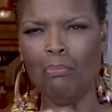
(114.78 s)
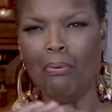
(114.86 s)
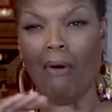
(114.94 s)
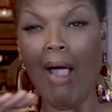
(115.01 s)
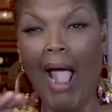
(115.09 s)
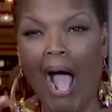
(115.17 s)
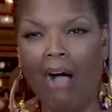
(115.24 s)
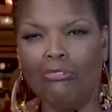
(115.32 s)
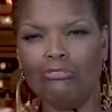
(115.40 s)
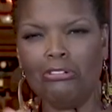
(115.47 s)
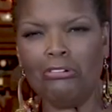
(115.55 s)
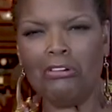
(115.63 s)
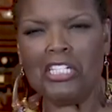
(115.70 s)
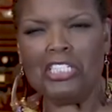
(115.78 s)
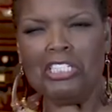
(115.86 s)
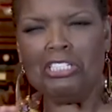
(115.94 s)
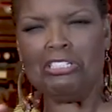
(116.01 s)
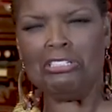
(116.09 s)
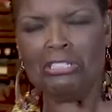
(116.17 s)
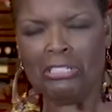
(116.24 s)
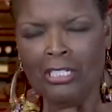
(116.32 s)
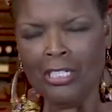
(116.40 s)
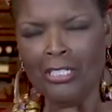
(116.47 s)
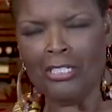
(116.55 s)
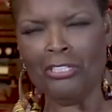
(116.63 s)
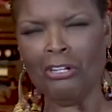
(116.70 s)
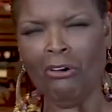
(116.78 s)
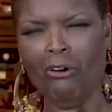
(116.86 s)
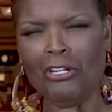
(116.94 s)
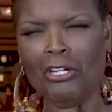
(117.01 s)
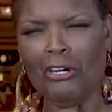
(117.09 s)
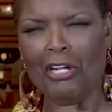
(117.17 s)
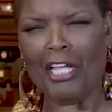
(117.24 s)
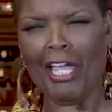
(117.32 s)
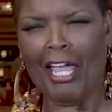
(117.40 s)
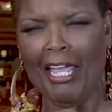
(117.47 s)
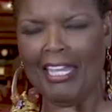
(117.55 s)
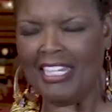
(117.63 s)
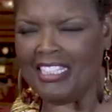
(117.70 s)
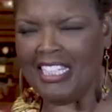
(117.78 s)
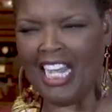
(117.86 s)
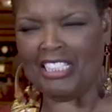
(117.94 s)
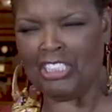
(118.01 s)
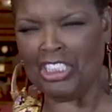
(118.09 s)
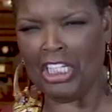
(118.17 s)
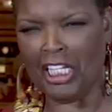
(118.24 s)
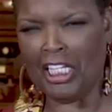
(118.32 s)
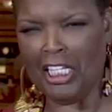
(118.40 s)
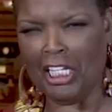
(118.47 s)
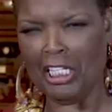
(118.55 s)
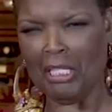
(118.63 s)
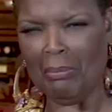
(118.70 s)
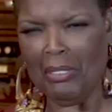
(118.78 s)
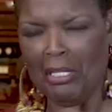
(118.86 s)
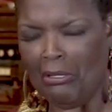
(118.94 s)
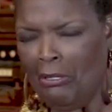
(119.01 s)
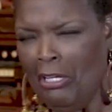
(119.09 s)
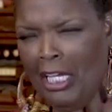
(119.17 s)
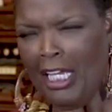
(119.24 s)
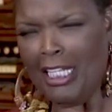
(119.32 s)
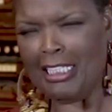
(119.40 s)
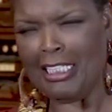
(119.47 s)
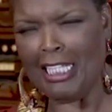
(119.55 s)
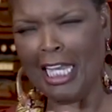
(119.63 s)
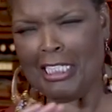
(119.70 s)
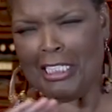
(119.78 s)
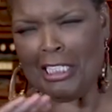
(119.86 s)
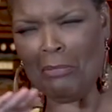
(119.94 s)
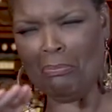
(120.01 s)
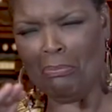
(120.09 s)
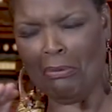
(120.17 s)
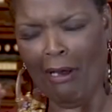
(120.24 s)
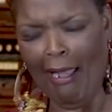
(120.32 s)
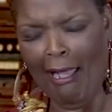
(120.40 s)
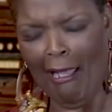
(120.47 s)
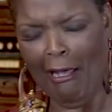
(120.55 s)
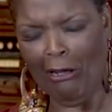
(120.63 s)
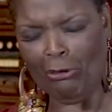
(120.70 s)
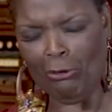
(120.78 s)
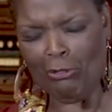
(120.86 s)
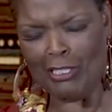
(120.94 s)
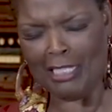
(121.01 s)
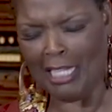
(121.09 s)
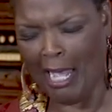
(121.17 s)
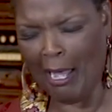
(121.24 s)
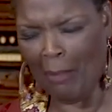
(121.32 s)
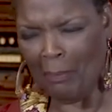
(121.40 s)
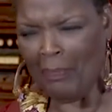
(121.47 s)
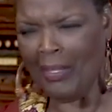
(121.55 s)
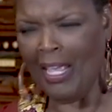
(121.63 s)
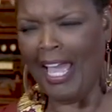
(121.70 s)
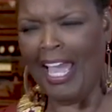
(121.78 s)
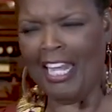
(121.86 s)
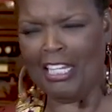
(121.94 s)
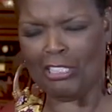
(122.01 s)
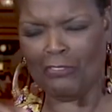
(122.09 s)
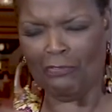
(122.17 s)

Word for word: brown crust, you know, on her cake. It's not jiggly in the middle. It's nice and brown on top and it's